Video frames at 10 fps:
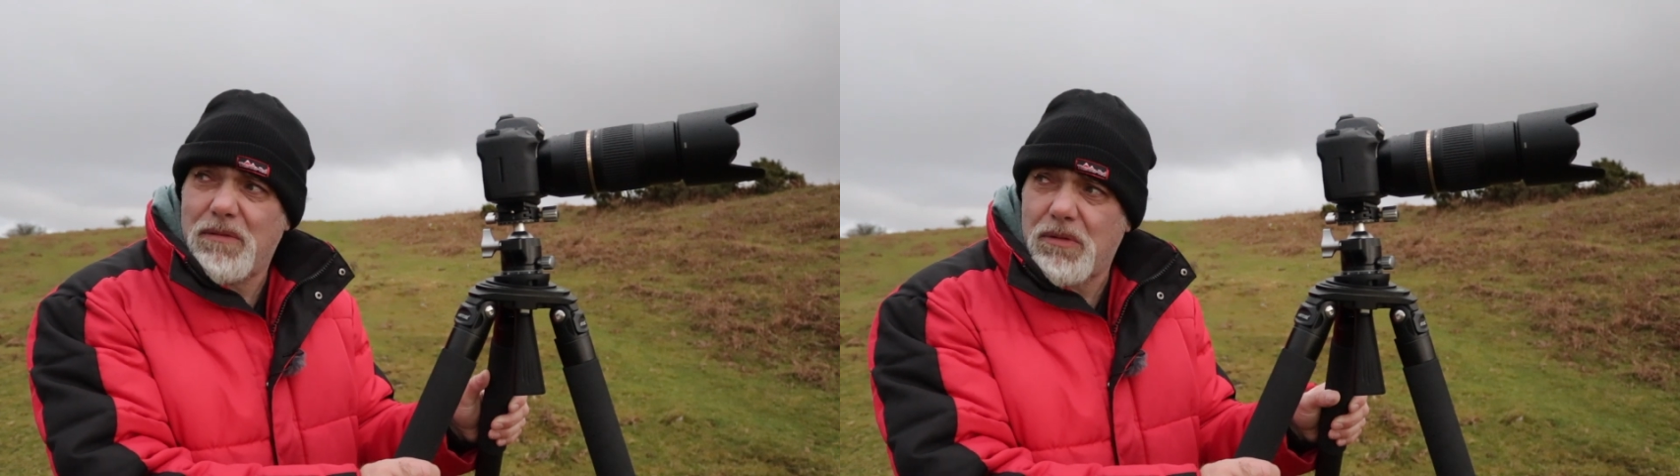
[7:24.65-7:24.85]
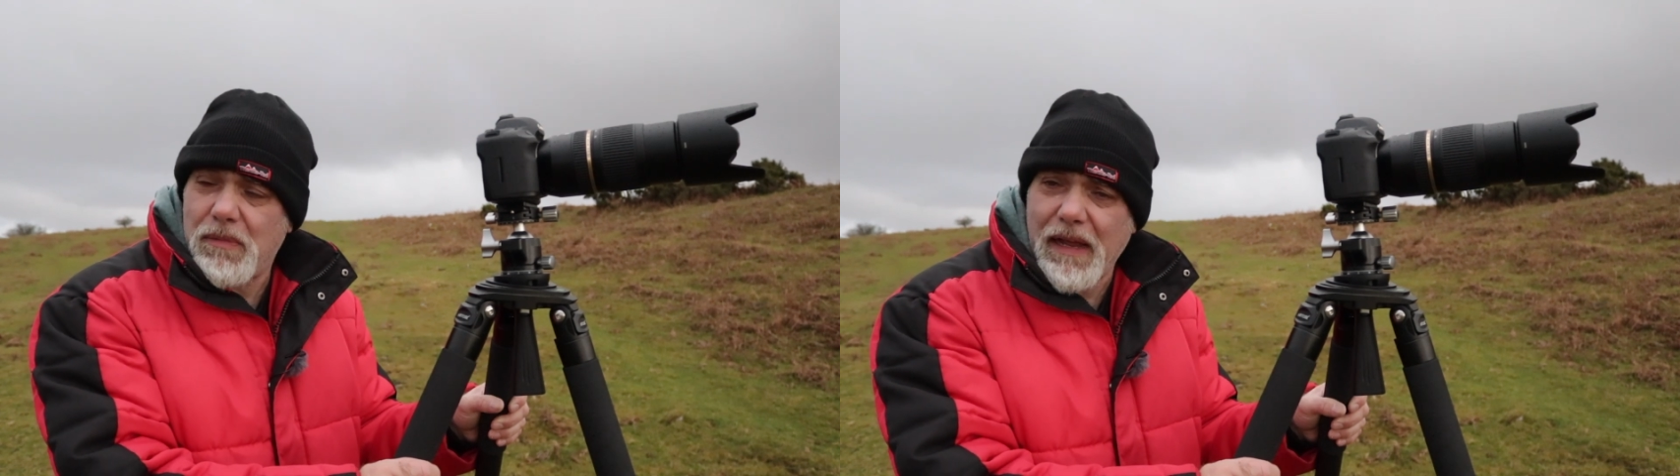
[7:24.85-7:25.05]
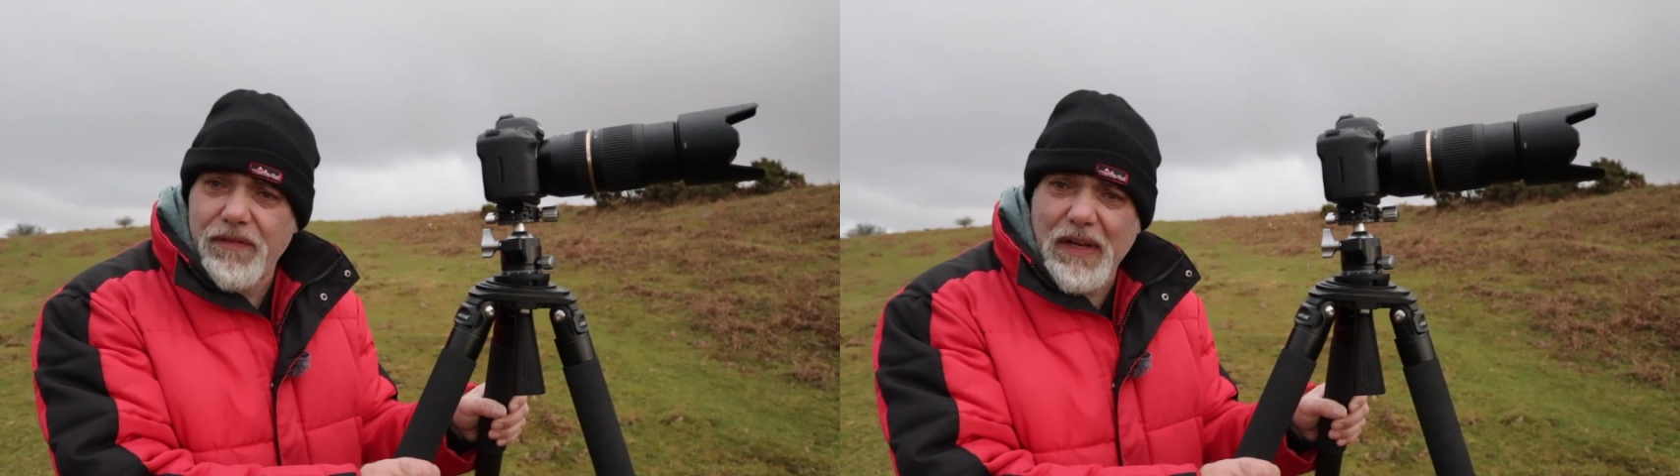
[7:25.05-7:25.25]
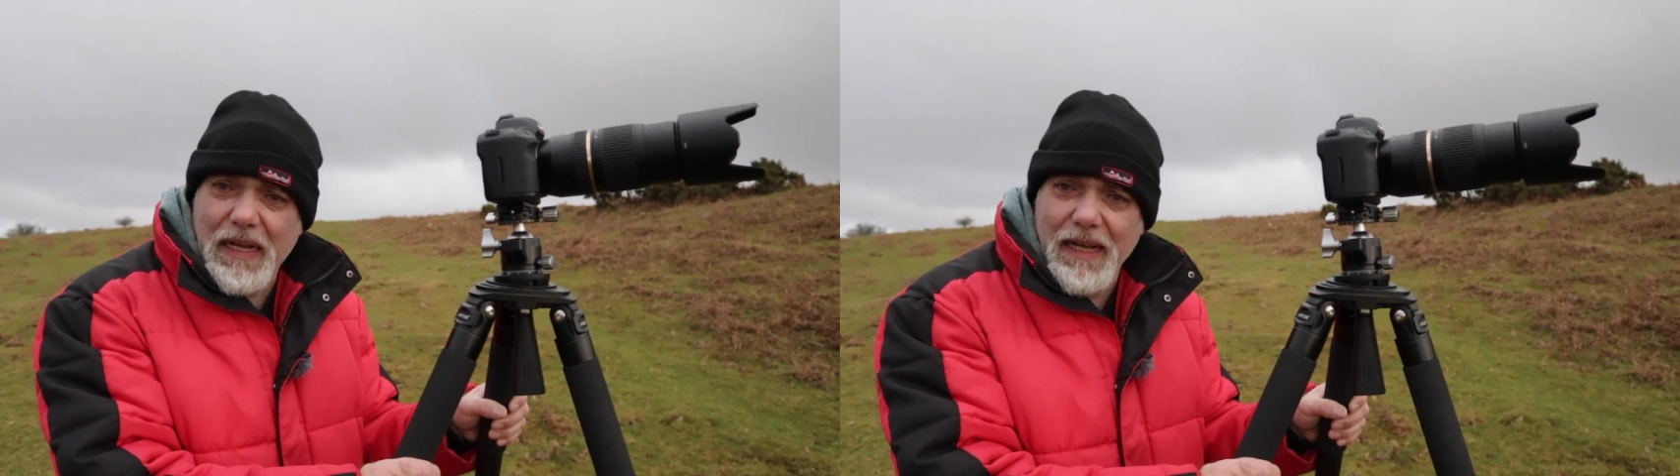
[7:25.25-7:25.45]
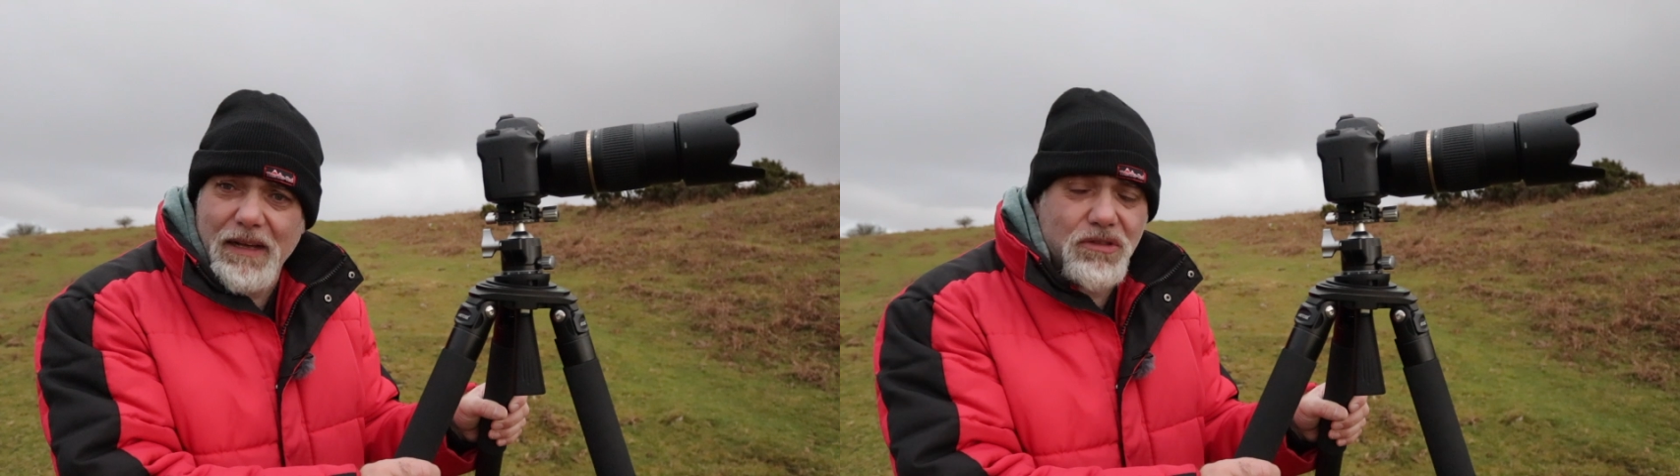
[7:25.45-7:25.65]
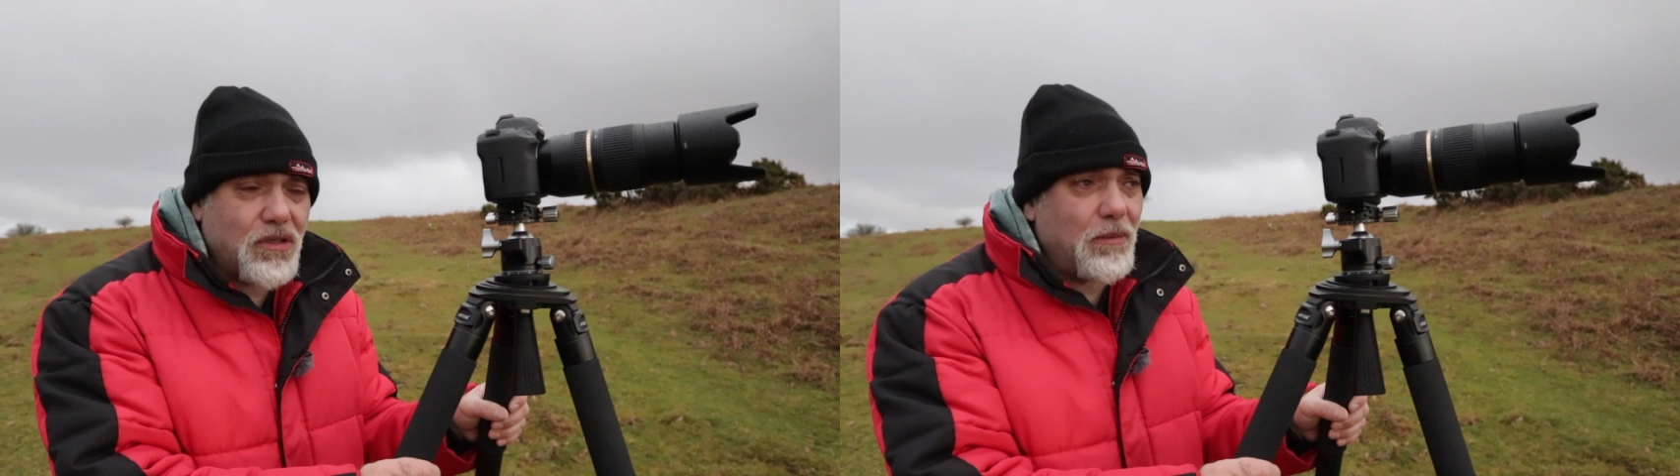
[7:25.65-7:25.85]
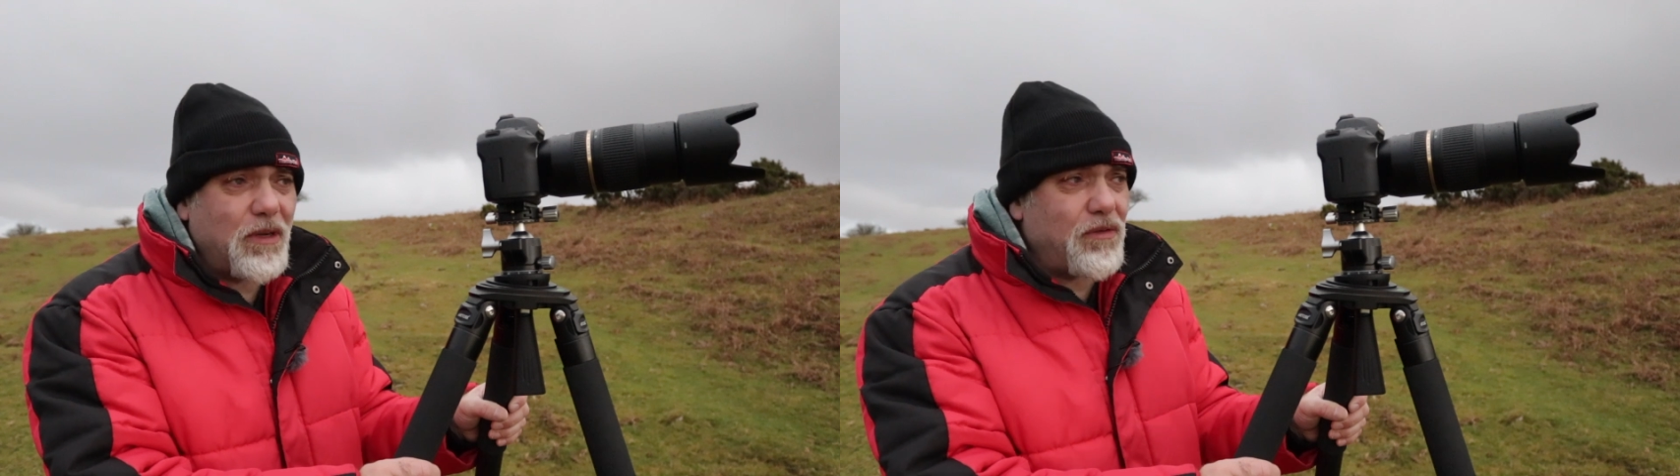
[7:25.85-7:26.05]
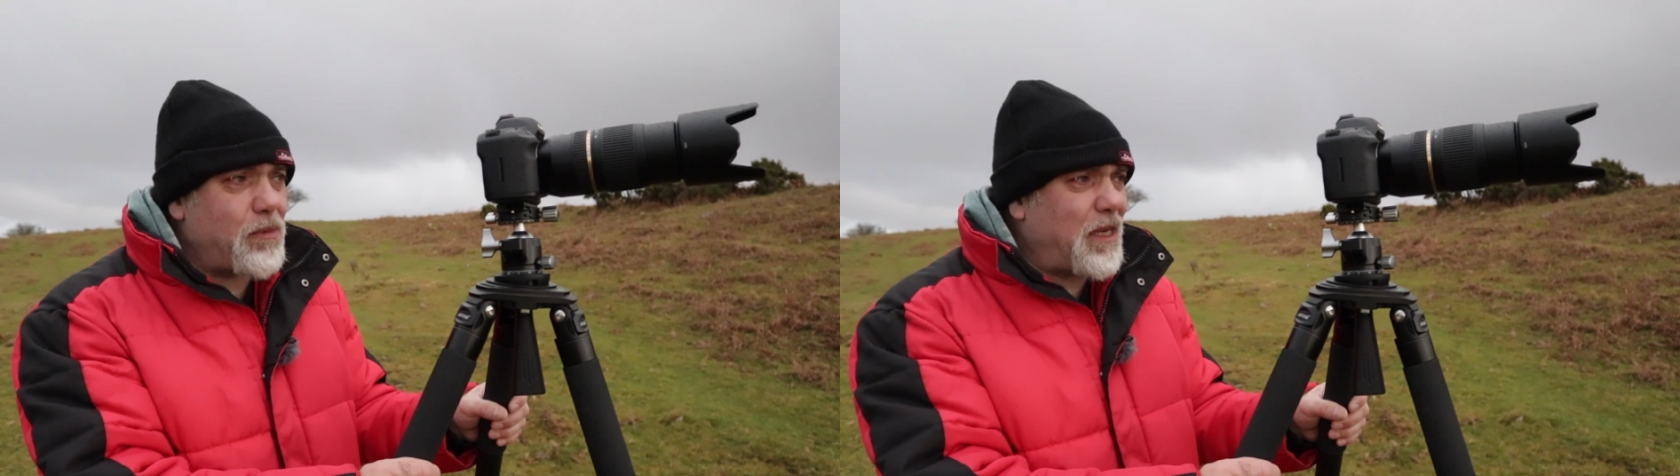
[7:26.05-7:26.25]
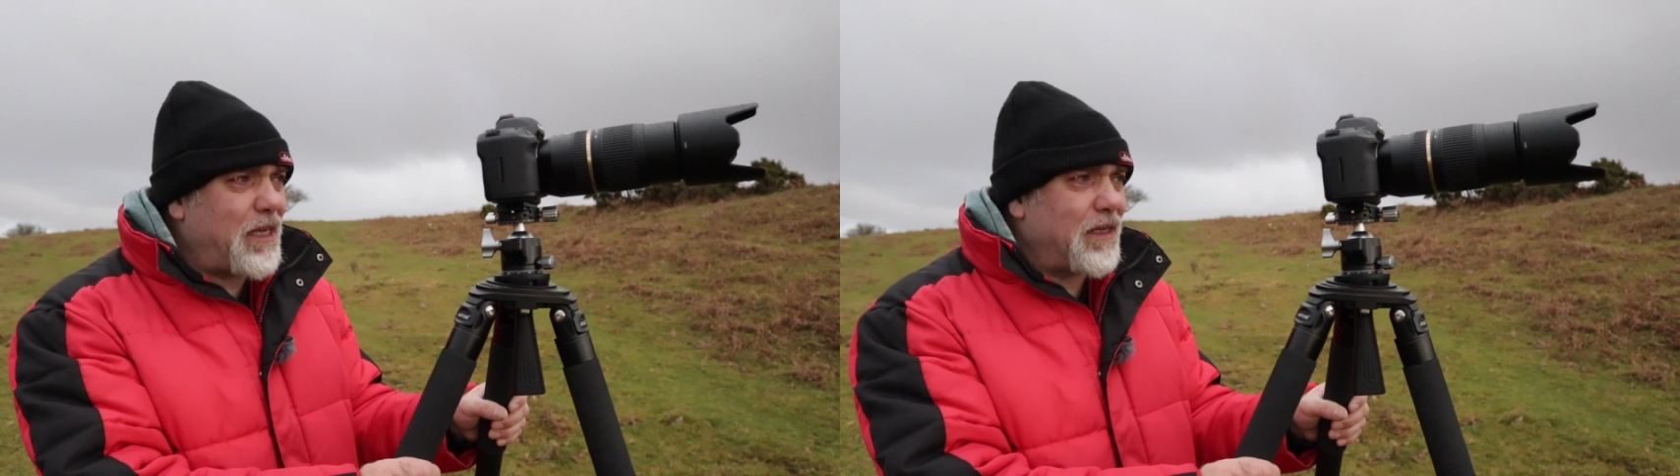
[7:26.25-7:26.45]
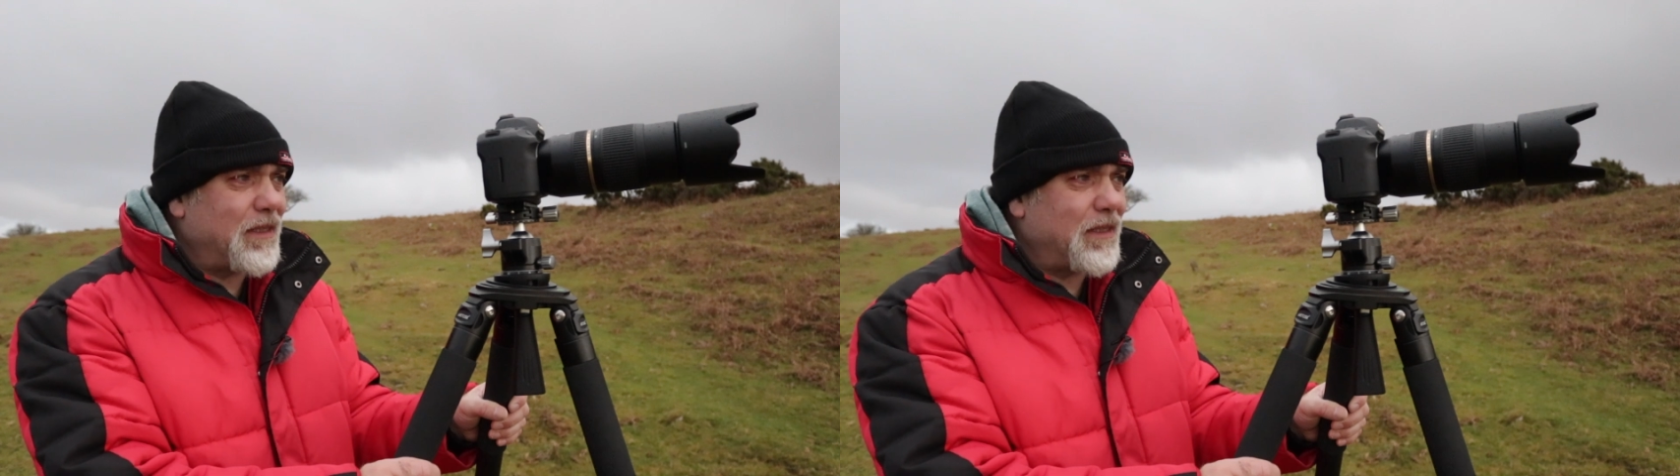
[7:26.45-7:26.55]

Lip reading: some heavy clouds come over me,